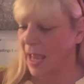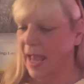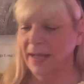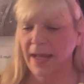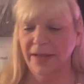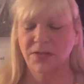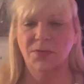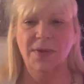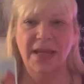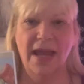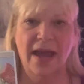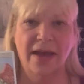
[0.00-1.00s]
And next,
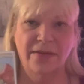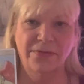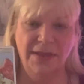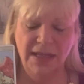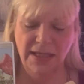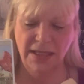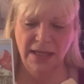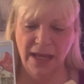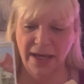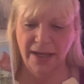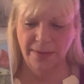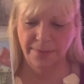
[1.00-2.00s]
we have the
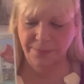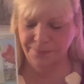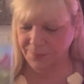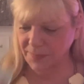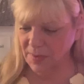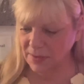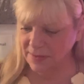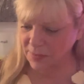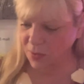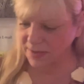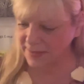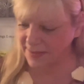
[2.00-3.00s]

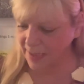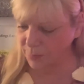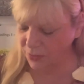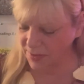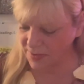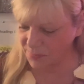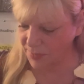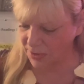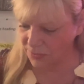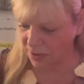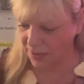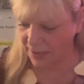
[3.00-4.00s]
Temperance
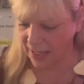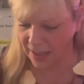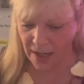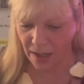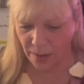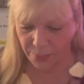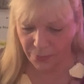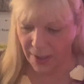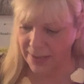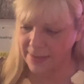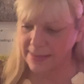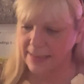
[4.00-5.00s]
Major Arcana
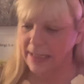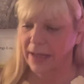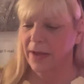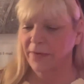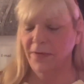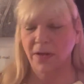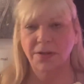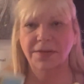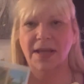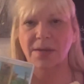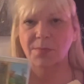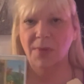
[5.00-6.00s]
upright, followed
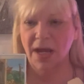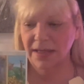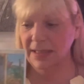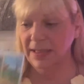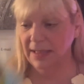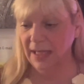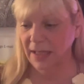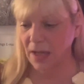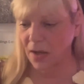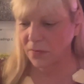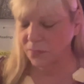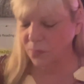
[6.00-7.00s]
then by the King
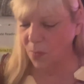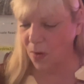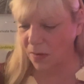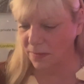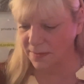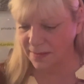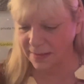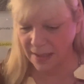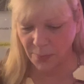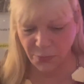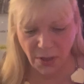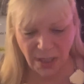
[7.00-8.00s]
of Wands in the
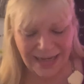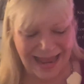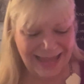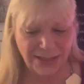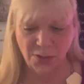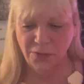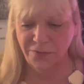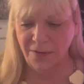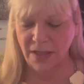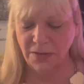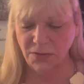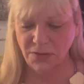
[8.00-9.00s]
upright. And your
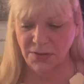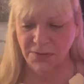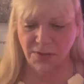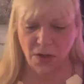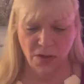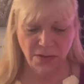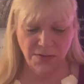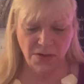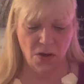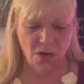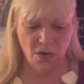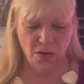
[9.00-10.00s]
final two cards
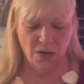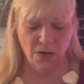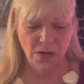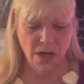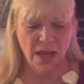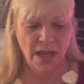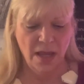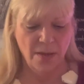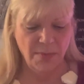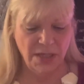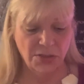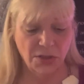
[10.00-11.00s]
are
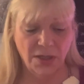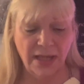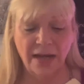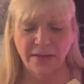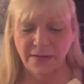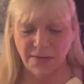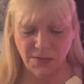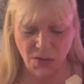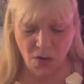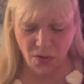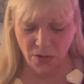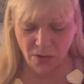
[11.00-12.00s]
Major Arcana, the
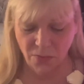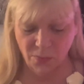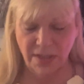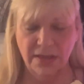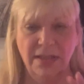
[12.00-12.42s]
Star, with